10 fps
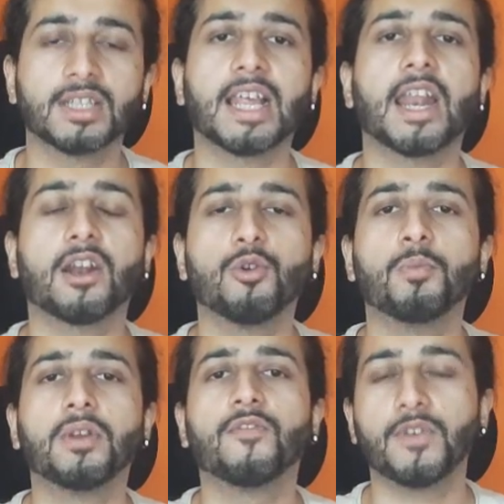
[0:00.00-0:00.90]
that are
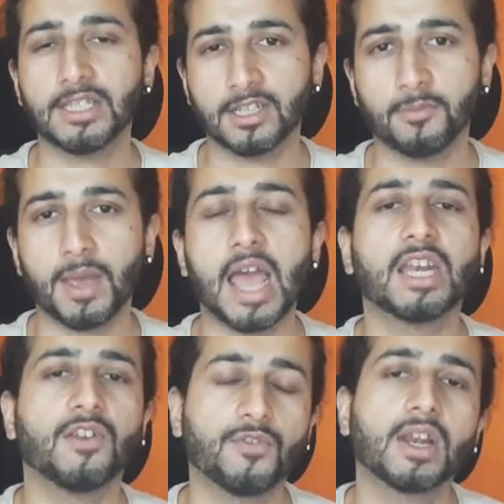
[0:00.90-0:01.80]
open face up at
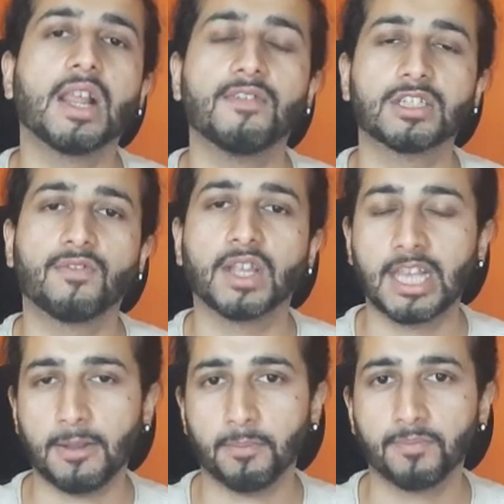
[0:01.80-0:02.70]
different levels of the
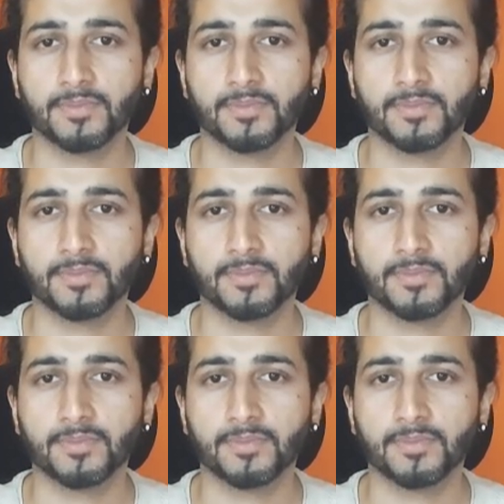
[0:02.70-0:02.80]
game.